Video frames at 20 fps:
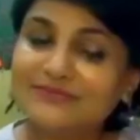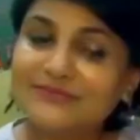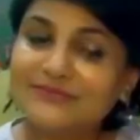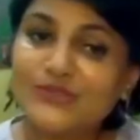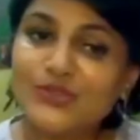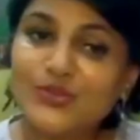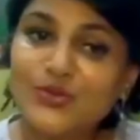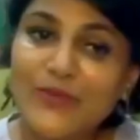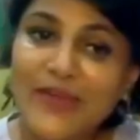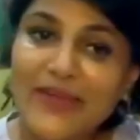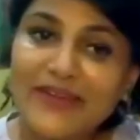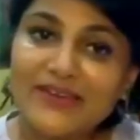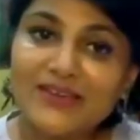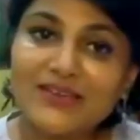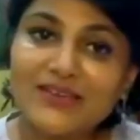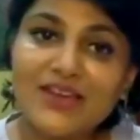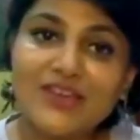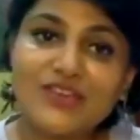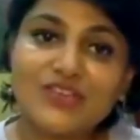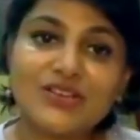do
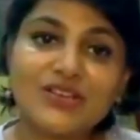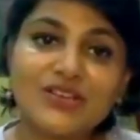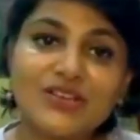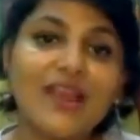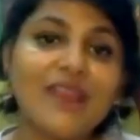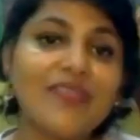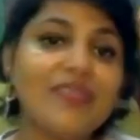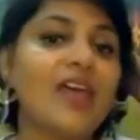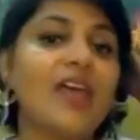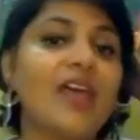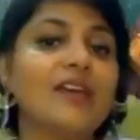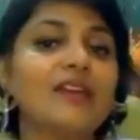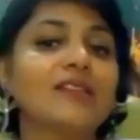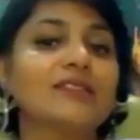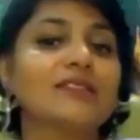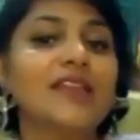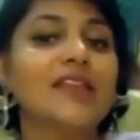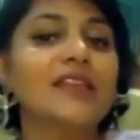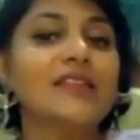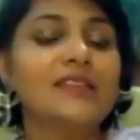meditation, and
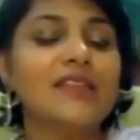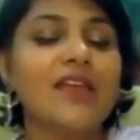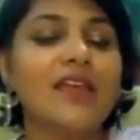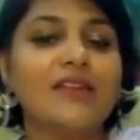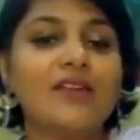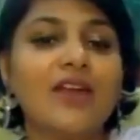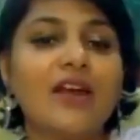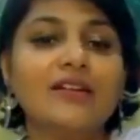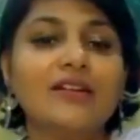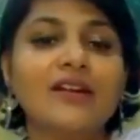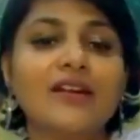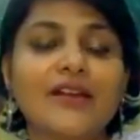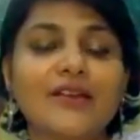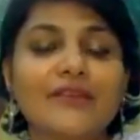then there are